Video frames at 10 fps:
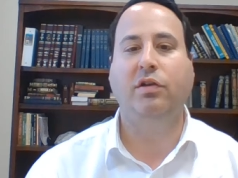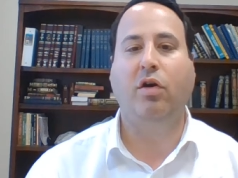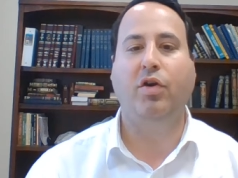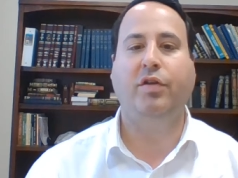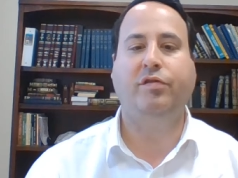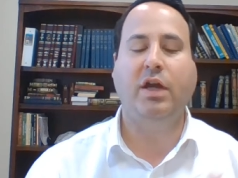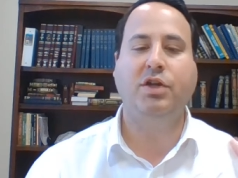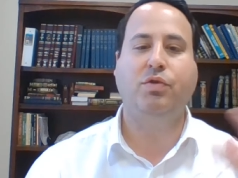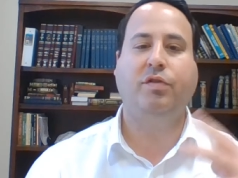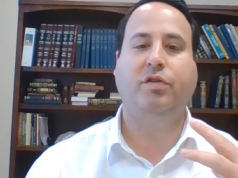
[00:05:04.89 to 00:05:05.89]
law, and it's
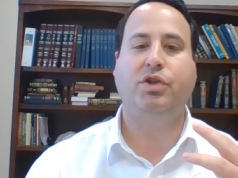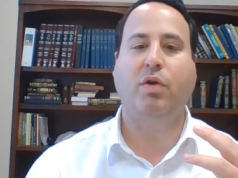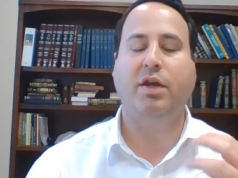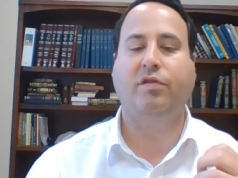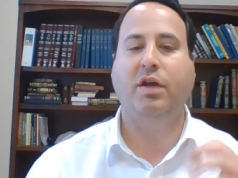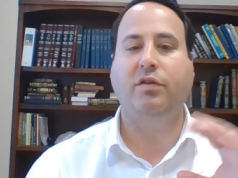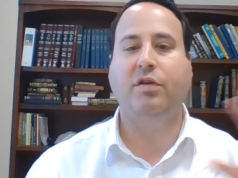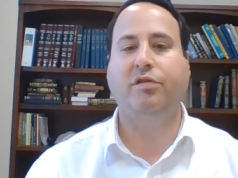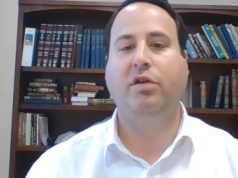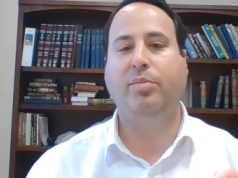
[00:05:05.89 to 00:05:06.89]
dangerous to try to say it
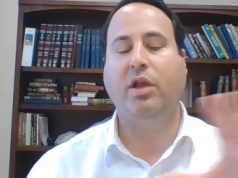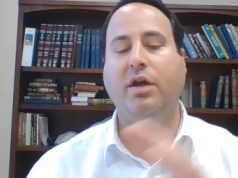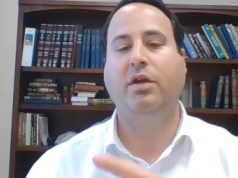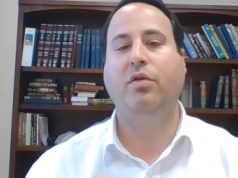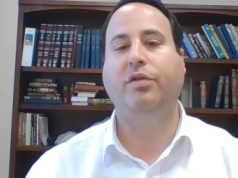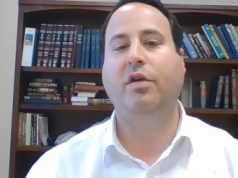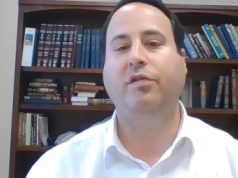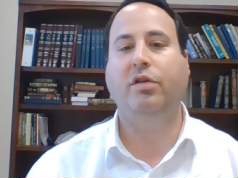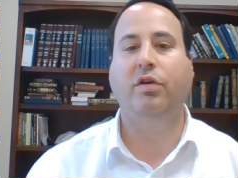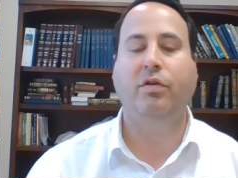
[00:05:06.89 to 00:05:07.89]
doesn't apply here, it
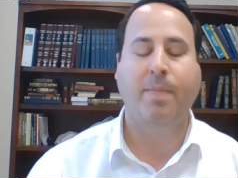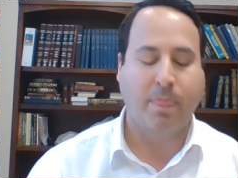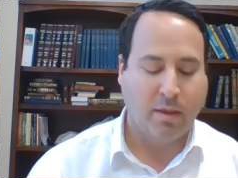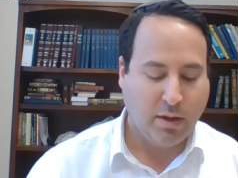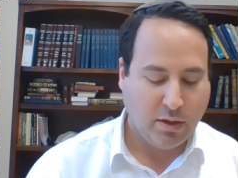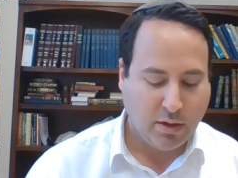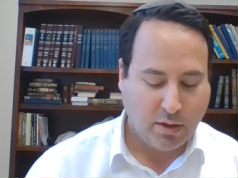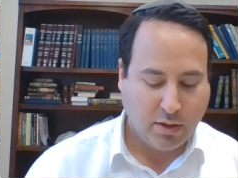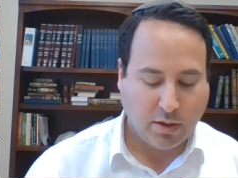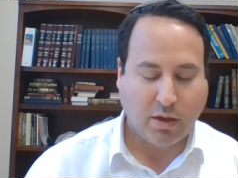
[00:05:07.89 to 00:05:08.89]
does here.
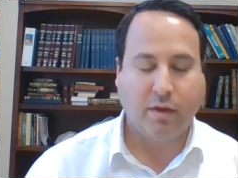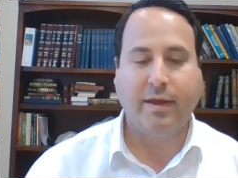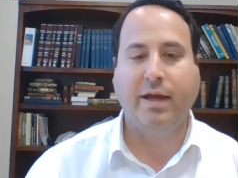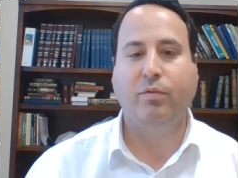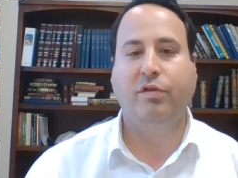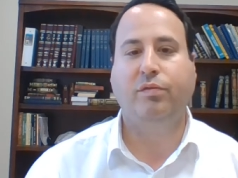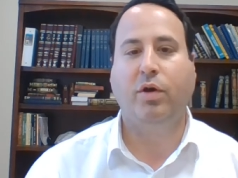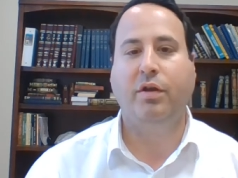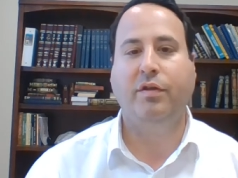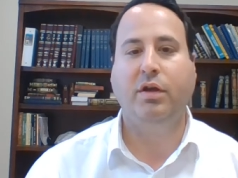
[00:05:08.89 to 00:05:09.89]
That was
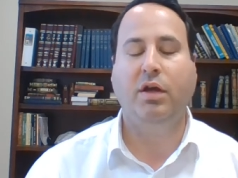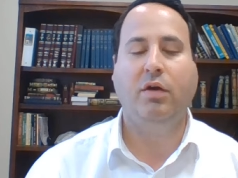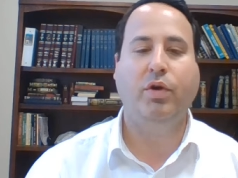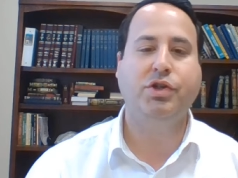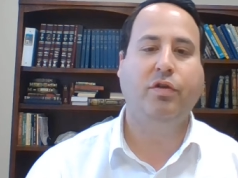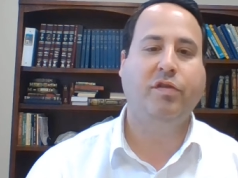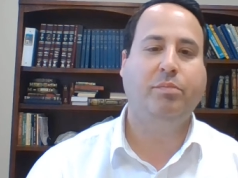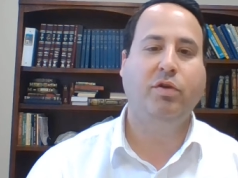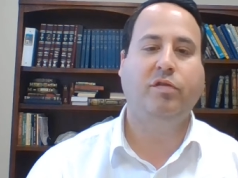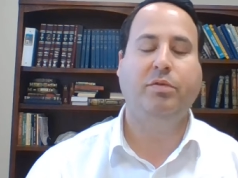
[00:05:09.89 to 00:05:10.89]
one of the original
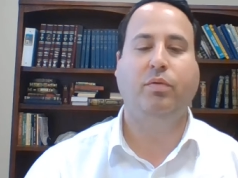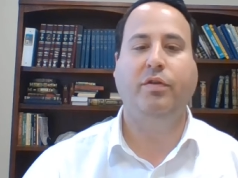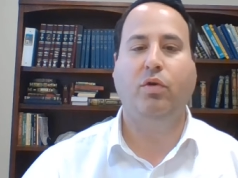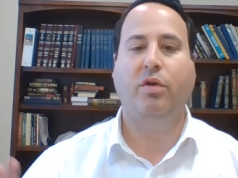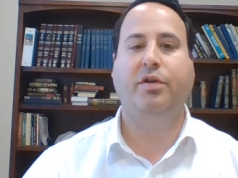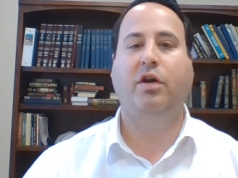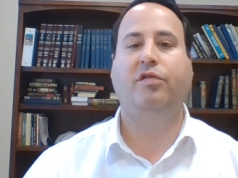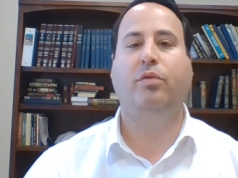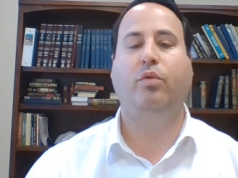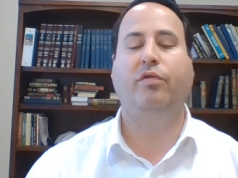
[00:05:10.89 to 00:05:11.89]
disputes between the
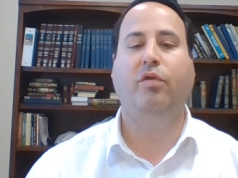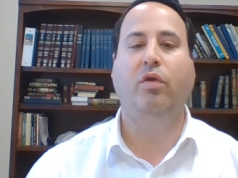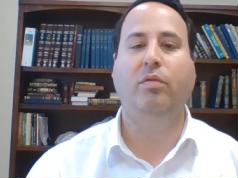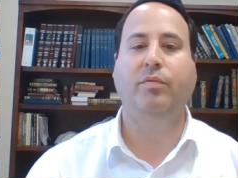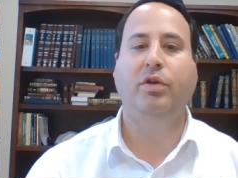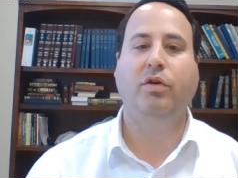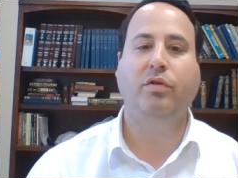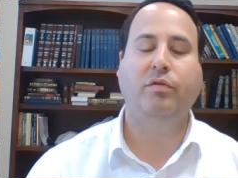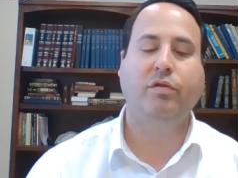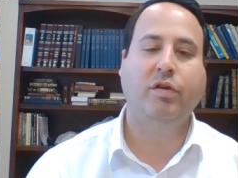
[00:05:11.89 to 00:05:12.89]
Orthodox and Reform.
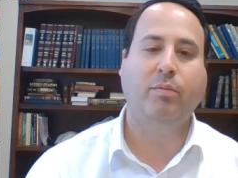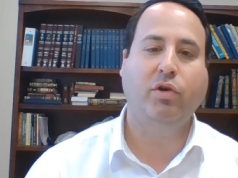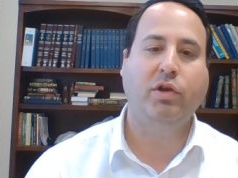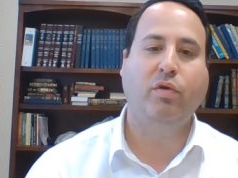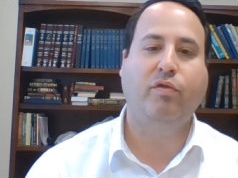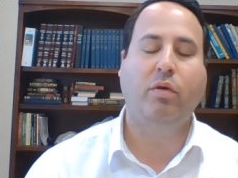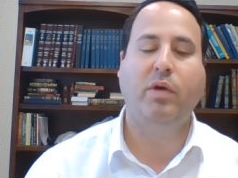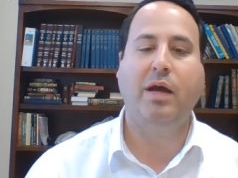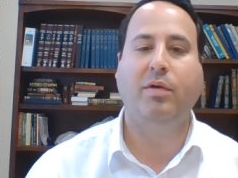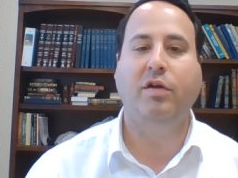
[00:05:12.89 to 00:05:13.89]
Some early Reform
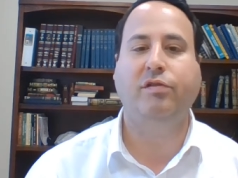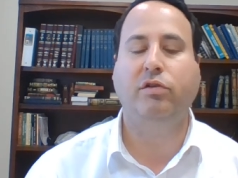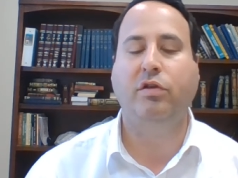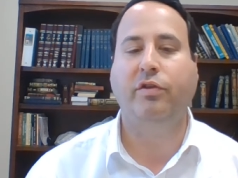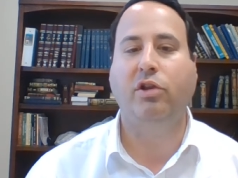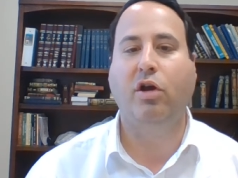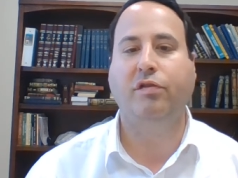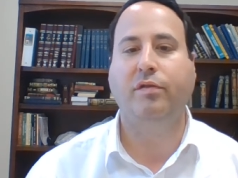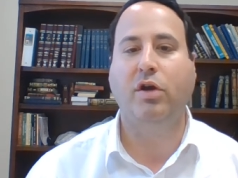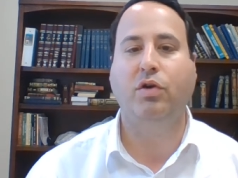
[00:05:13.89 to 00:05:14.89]
rabbis looked at the laws
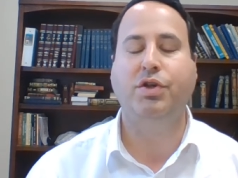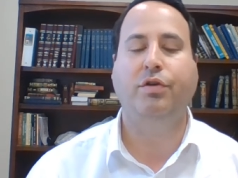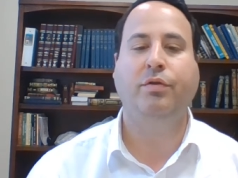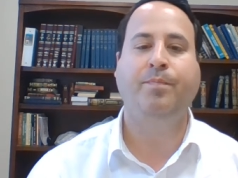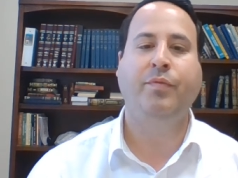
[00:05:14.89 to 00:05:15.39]
of kosher